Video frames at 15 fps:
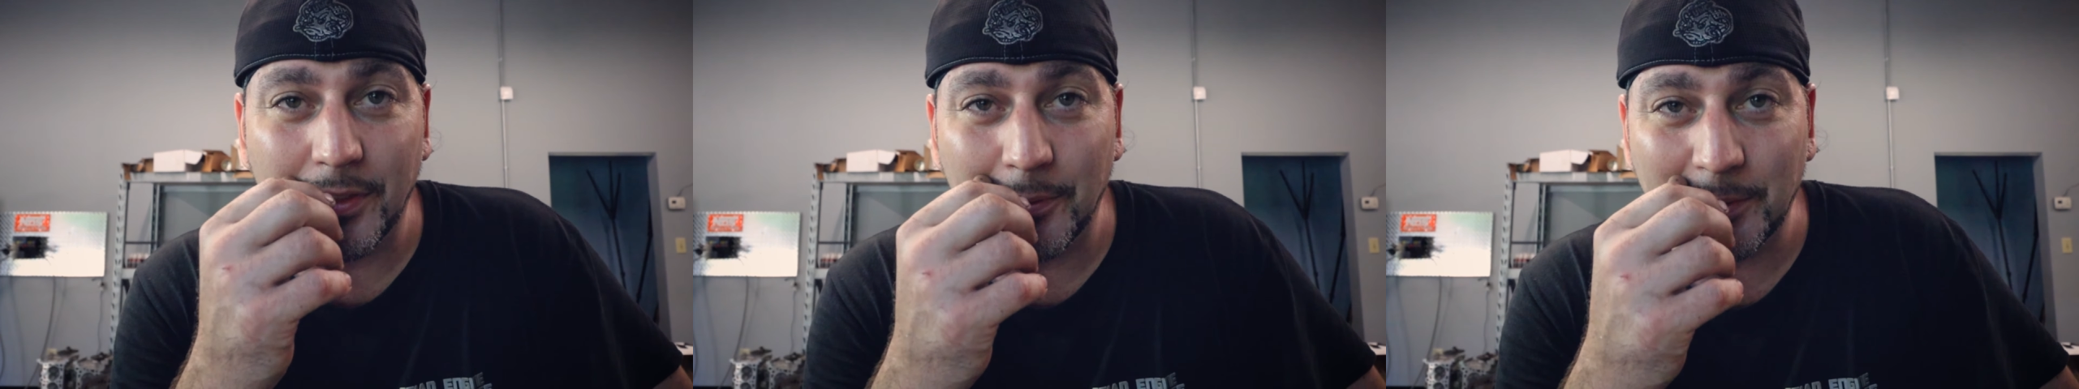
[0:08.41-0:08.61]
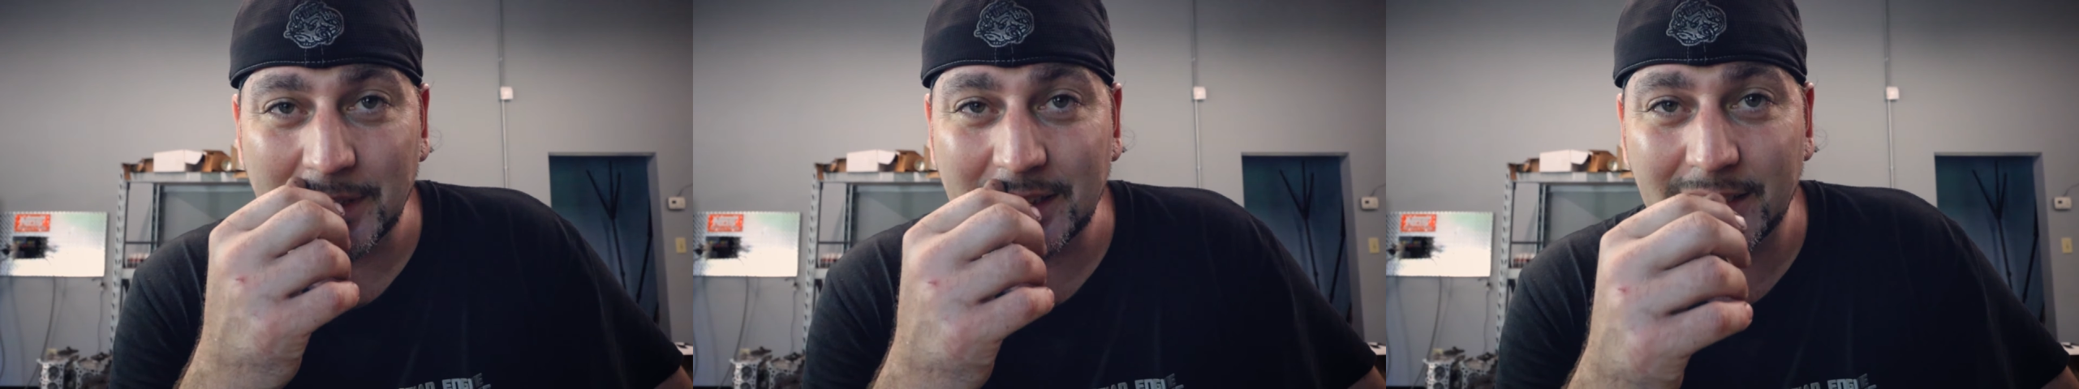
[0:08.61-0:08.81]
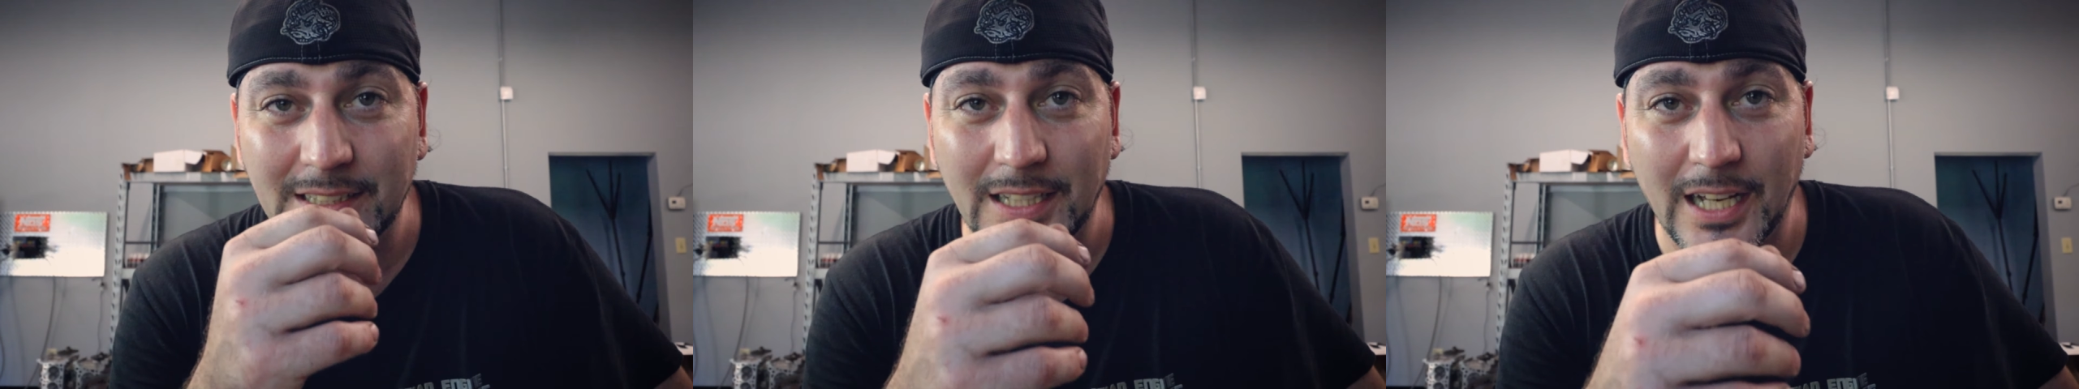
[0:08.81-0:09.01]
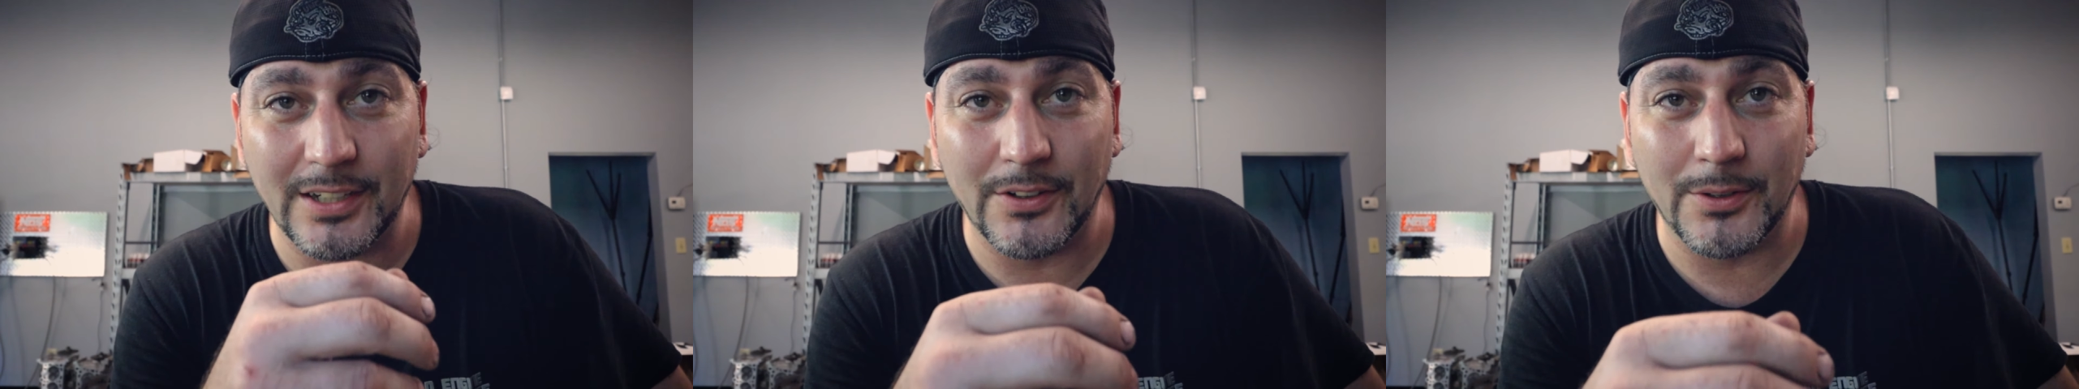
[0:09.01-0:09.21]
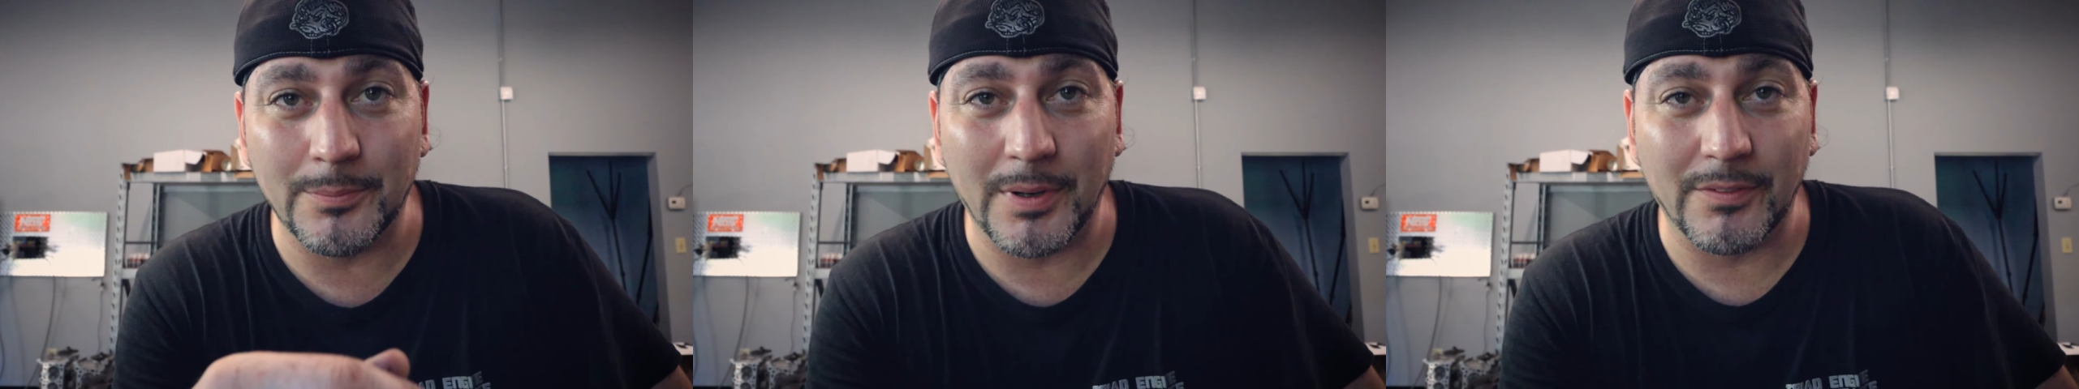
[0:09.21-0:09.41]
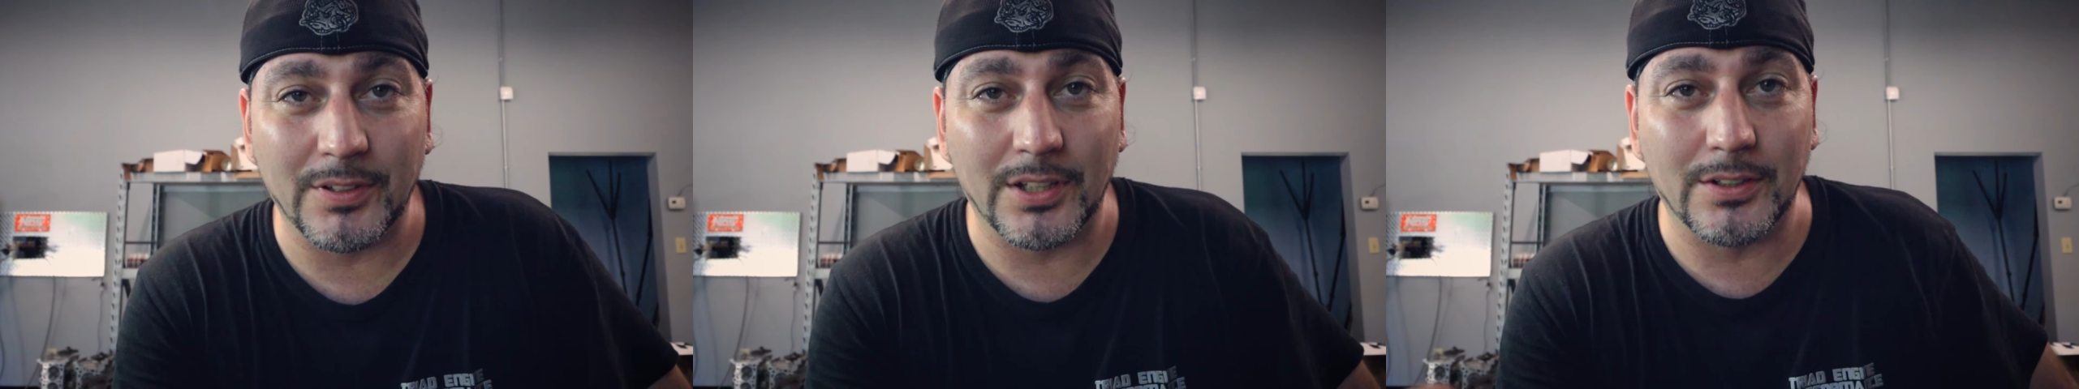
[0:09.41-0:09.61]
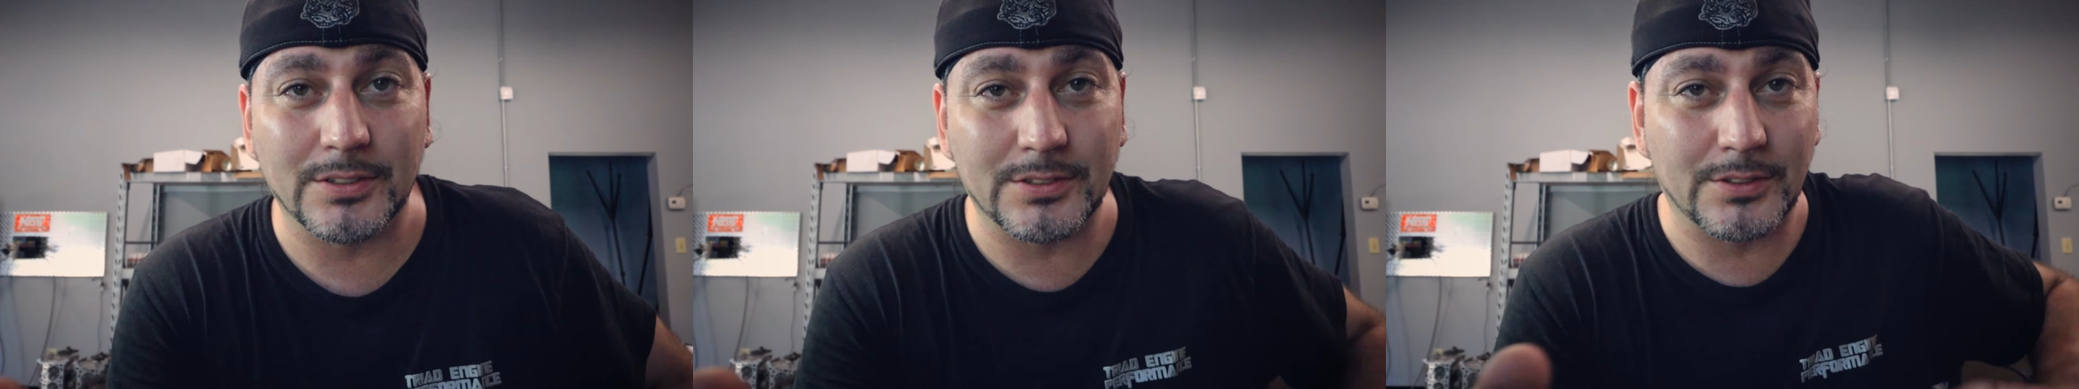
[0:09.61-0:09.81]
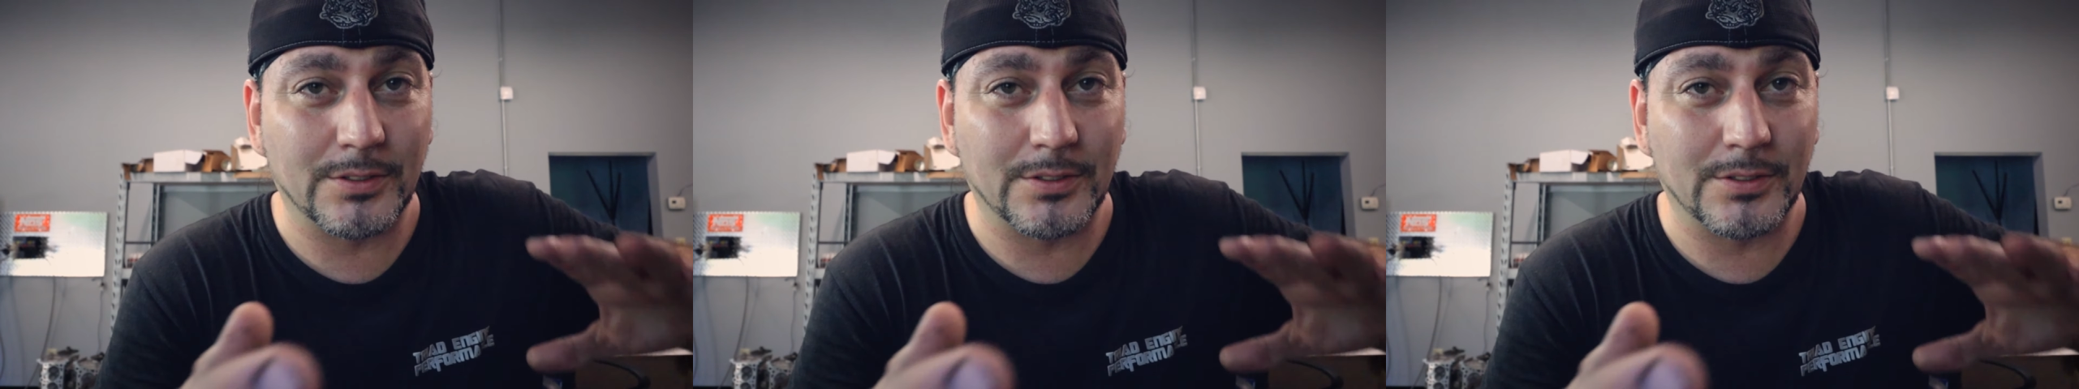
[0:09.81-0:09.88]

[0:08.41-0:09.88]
which I know my vlogs